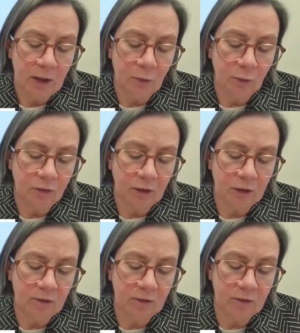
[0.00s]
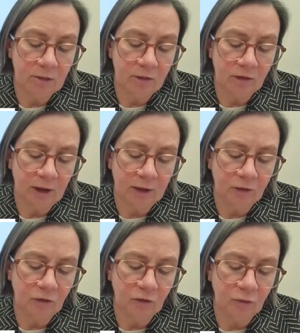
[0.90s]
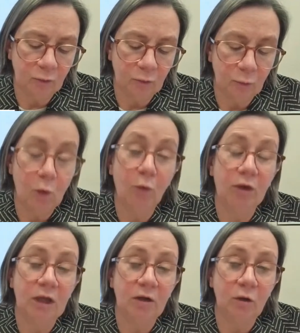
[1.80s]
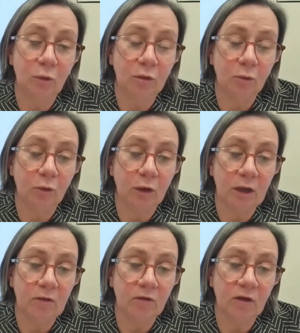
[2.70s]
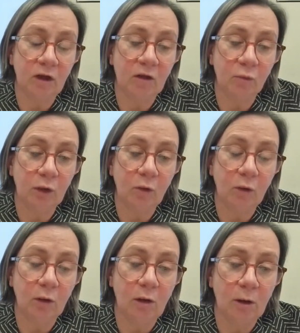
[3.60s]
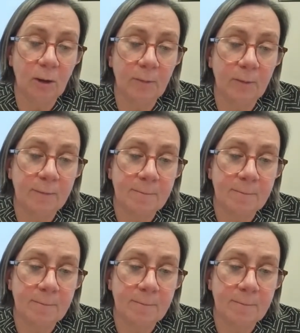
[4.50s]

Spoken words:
the challenges won't need new authorities as we go along.